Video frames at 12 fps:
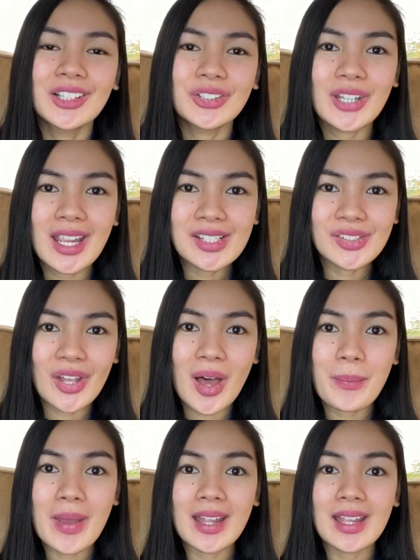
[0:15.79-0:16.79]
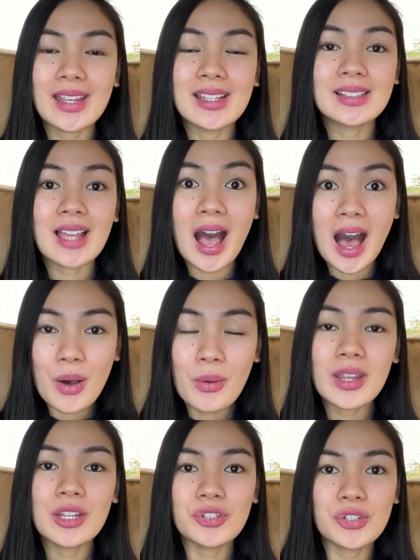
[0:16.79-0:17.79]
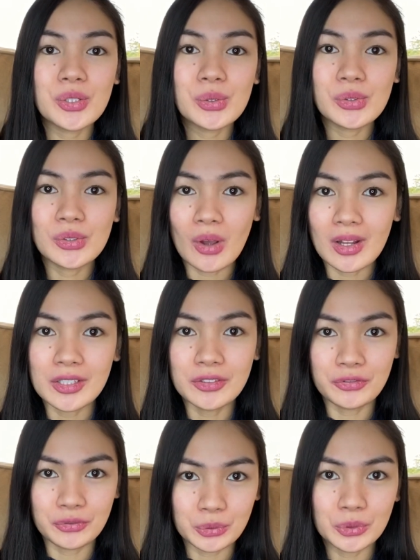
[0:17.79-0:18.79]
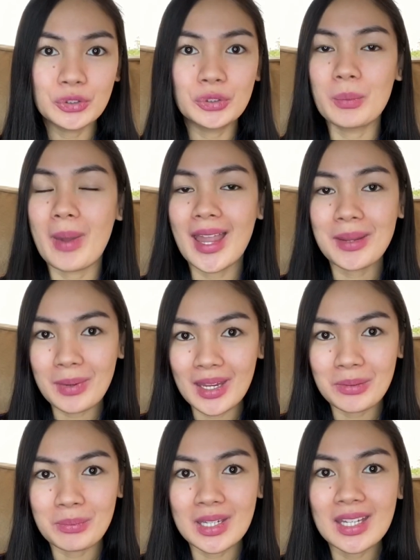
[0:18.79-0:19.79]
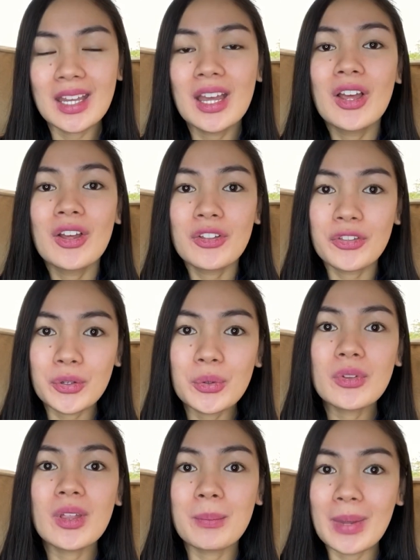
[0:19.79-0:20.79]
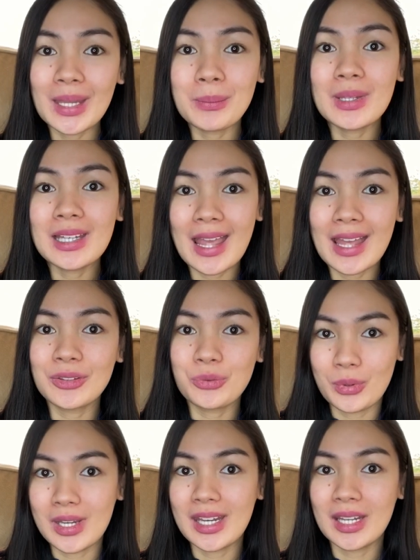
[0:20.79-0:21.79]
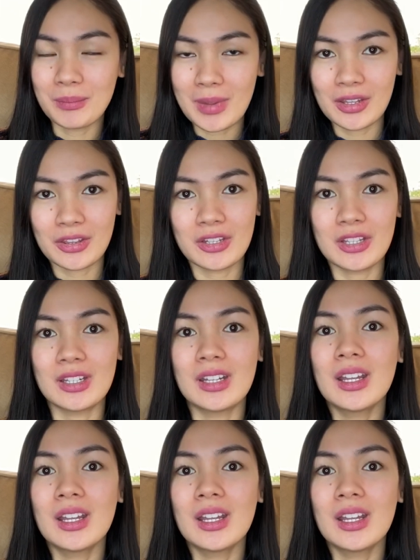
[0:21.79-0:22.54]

Today's topic is how I introduce solid food to my baby through the Baby Led Weaning method.